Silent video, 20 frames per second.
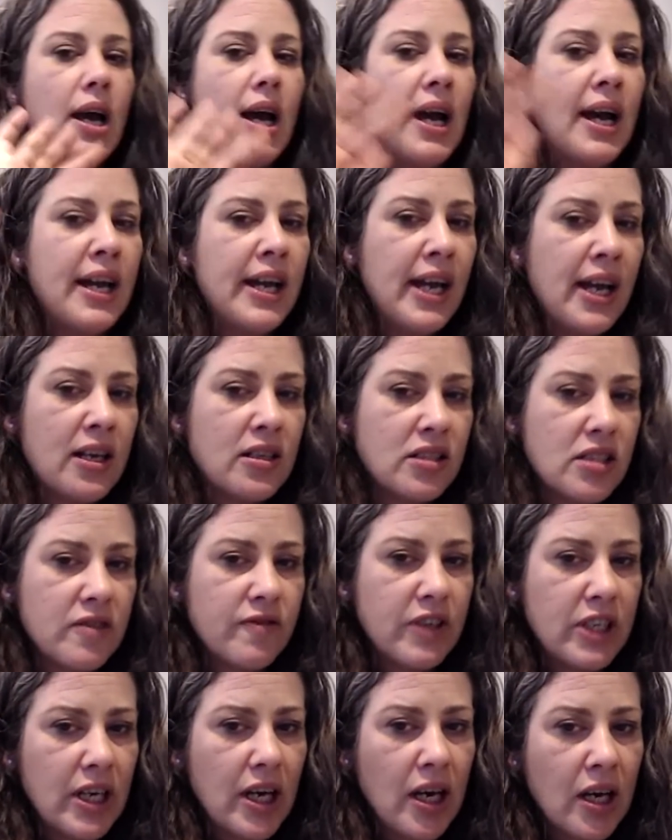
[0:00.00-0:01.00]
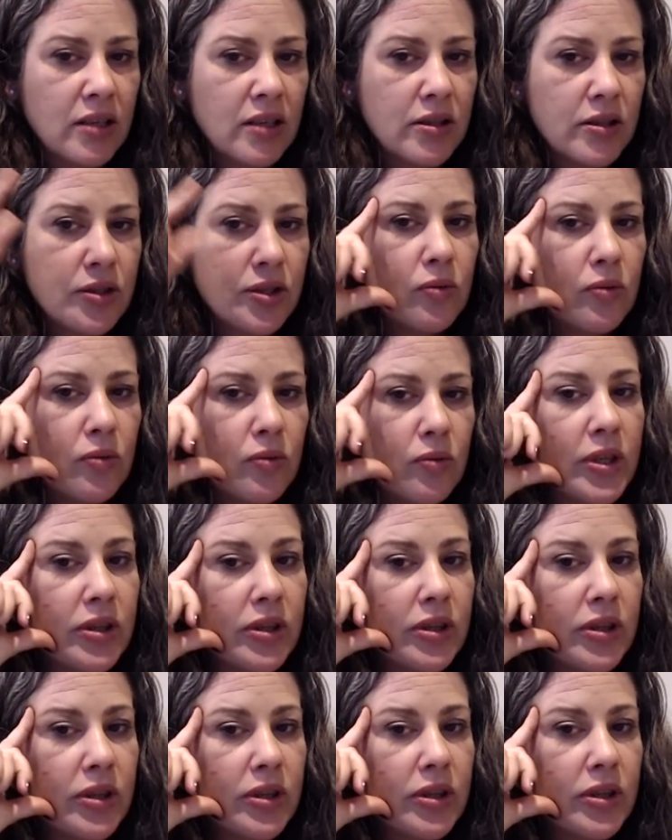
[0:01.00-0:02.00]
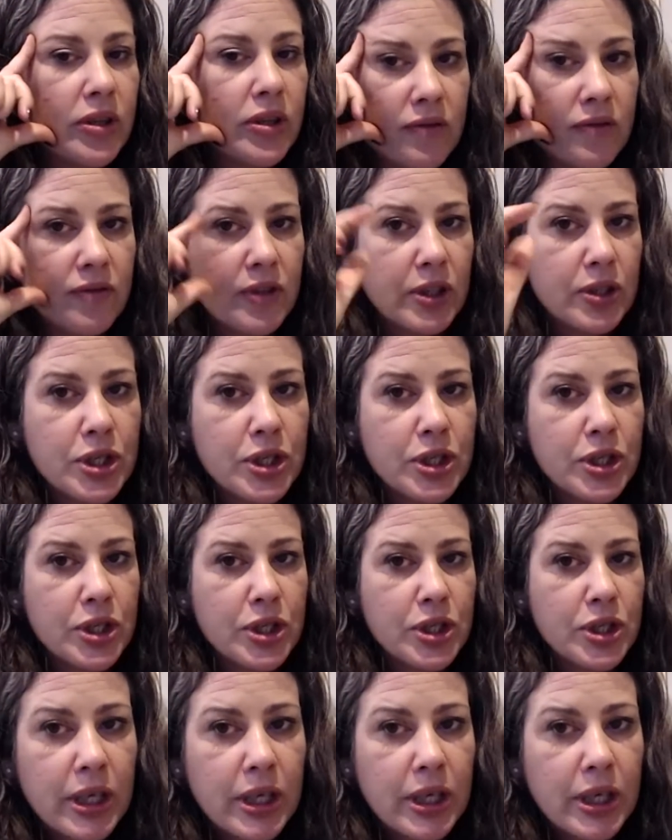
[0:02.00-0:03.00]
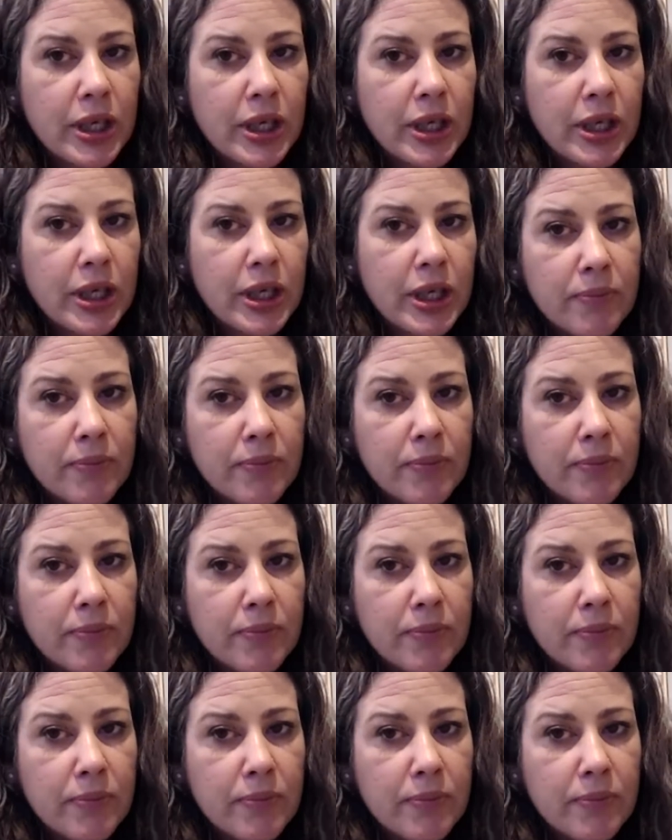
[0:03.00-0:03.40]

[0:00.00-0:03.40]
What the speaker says: I asked if it had to do with the death of Khashoggi.